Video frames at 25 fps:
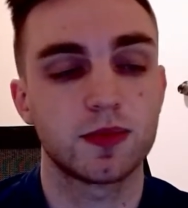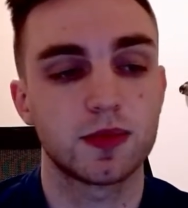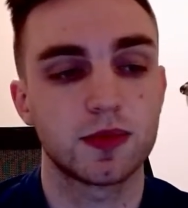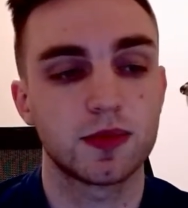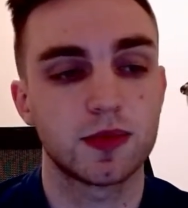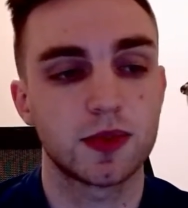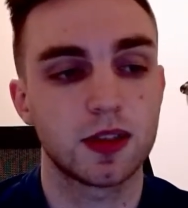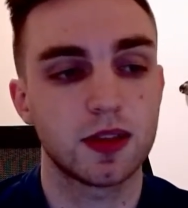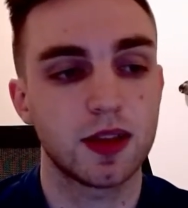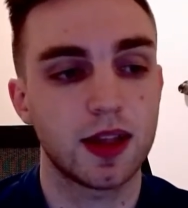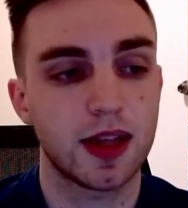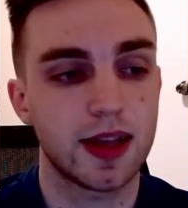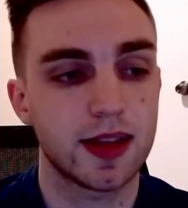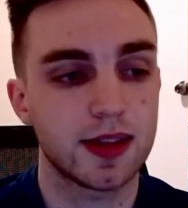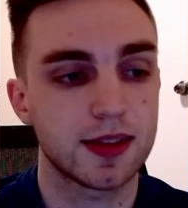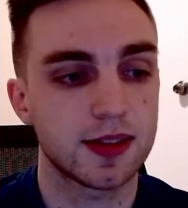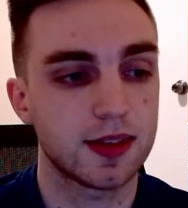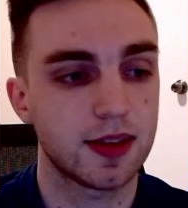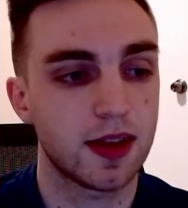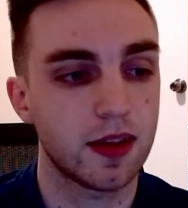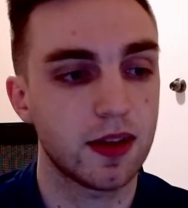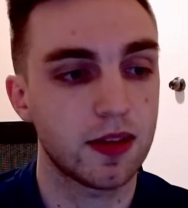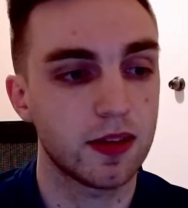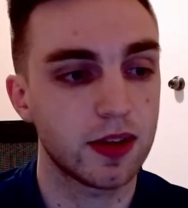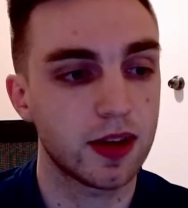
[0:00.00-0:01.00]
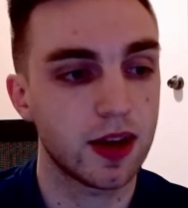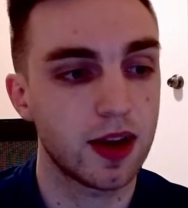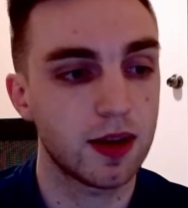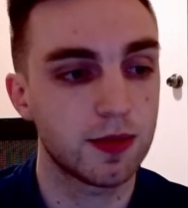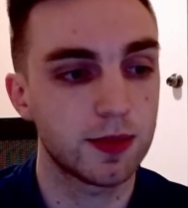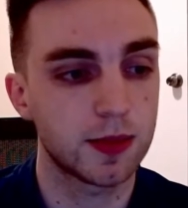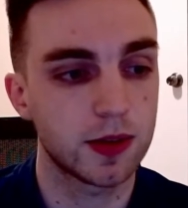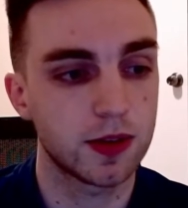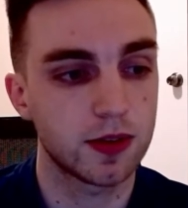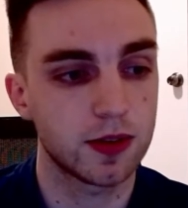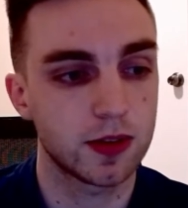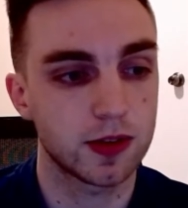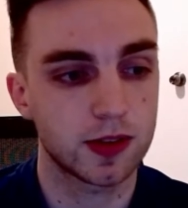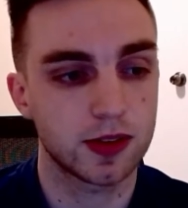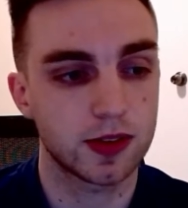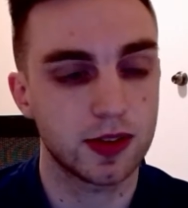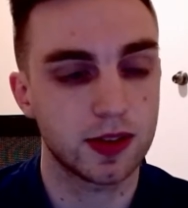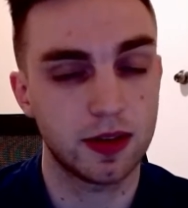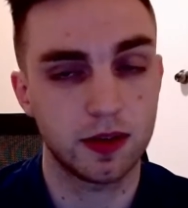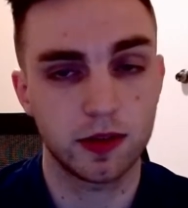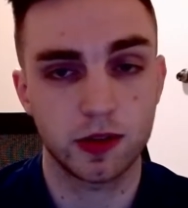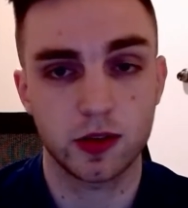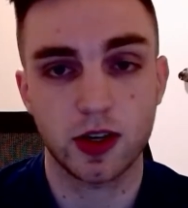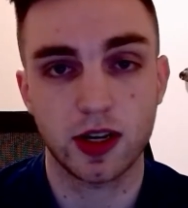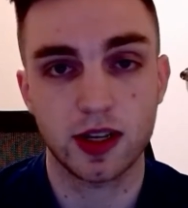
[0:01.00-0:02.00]
class helicopters
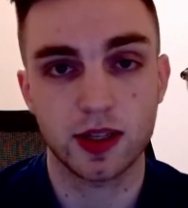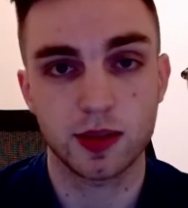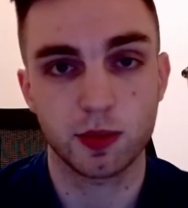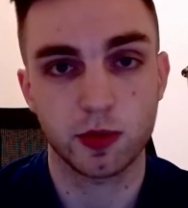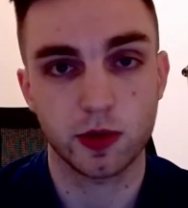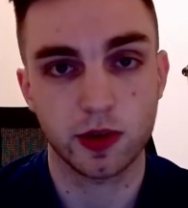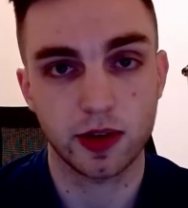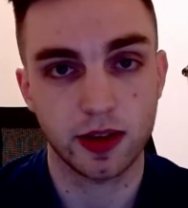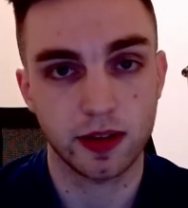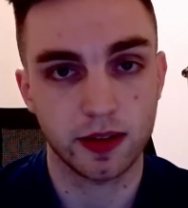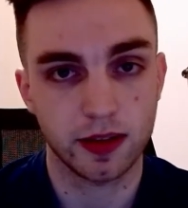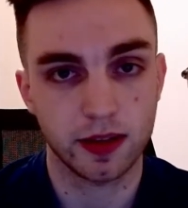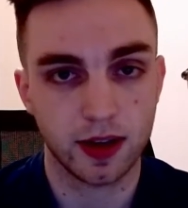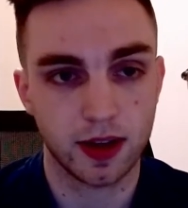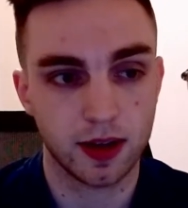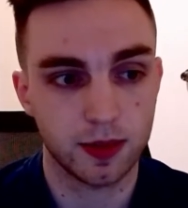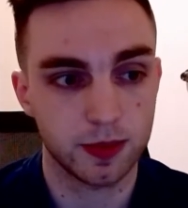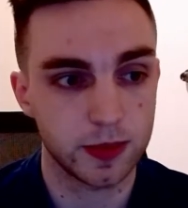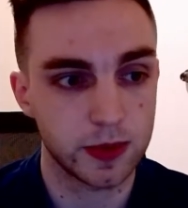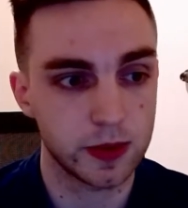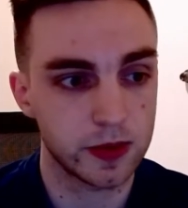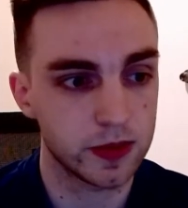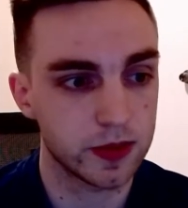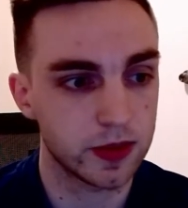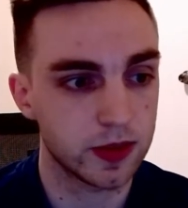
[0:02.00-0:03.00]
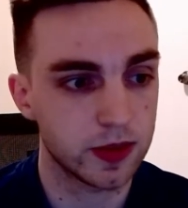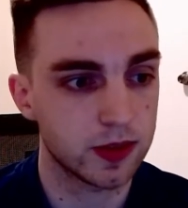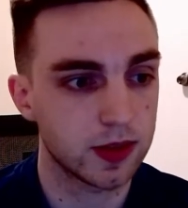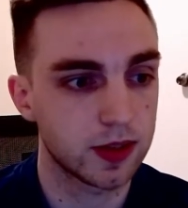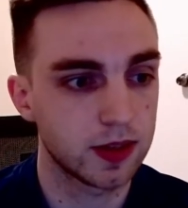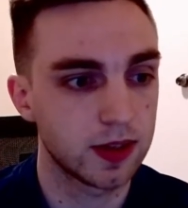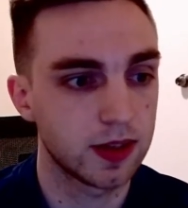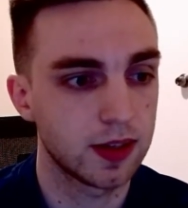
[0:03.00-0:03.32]
and transport helicopters.